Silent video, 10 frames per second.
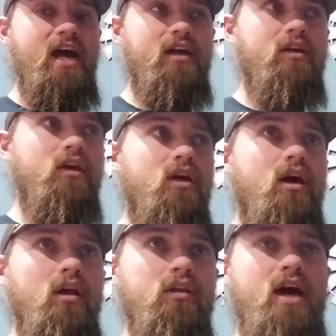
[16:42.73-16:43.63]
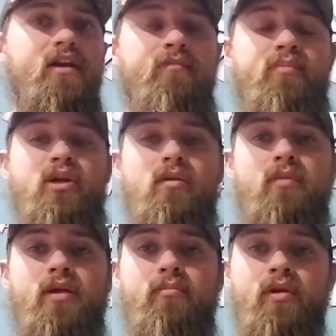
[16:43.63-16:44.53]
not a lot of
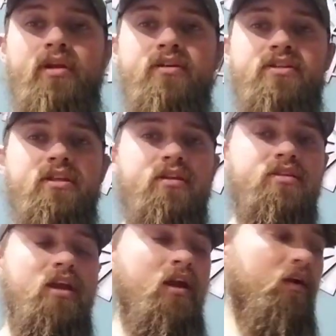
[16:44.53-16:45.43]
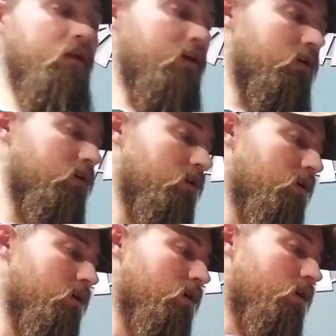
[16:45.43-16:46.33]
purebred breeders in this area.
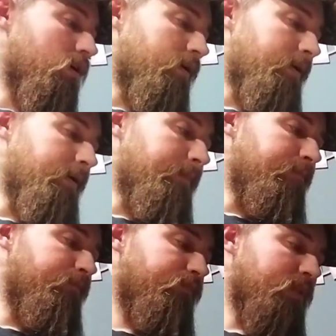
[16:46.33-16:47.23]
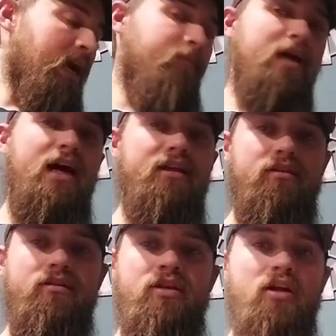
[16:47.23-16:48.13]
I'm
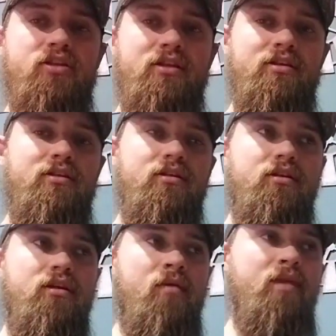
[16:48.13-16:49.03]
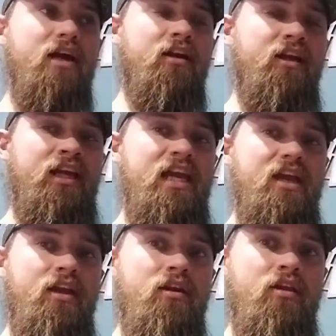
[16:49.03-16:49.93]
not going to
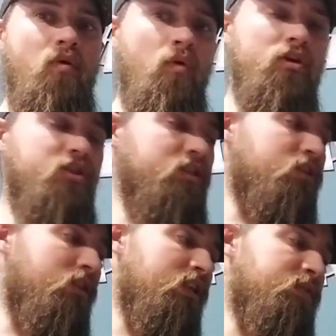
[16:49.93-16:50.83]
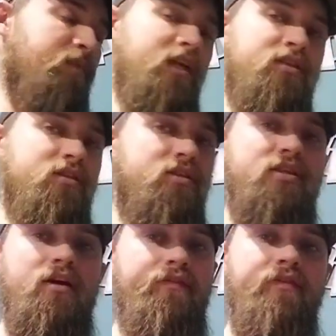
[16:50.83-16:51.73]
get into the origins of these pigs and
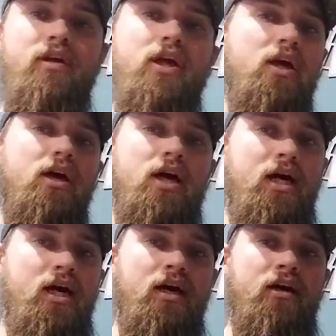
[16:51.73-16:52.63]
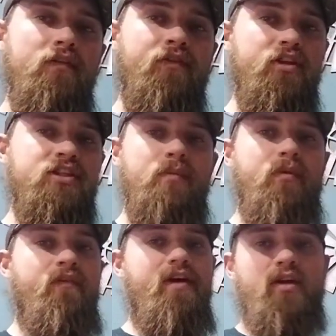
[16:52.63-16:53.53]
stuff. For the
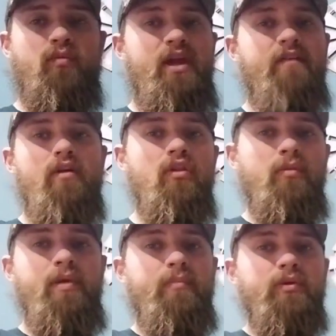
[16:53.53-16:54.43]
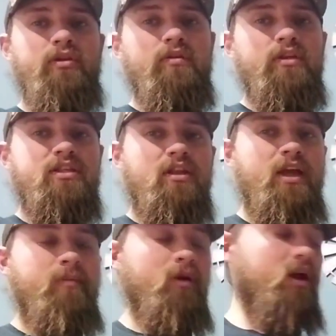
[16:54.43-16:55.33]
simple fact we have other people doing this
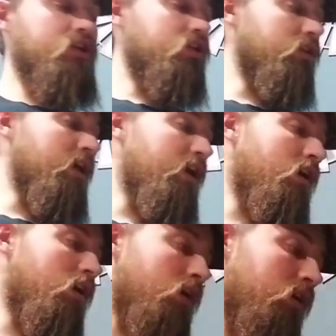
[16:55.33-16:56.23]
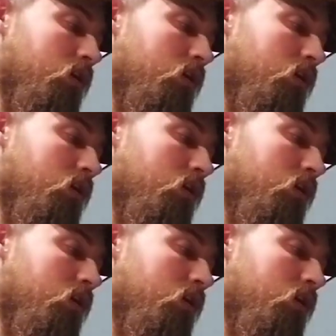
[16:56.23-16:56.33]
collaboration that